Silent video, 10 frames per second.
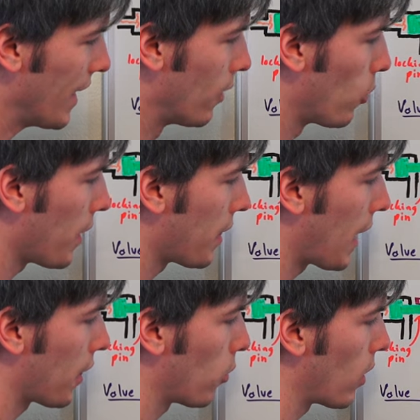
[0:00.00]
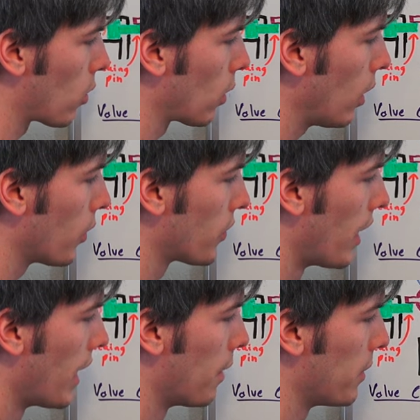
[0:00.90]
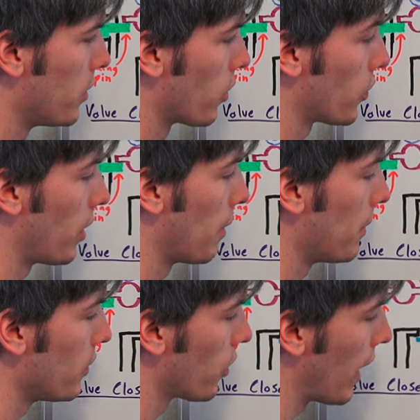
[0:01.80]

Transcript: And with that throttle closed, it means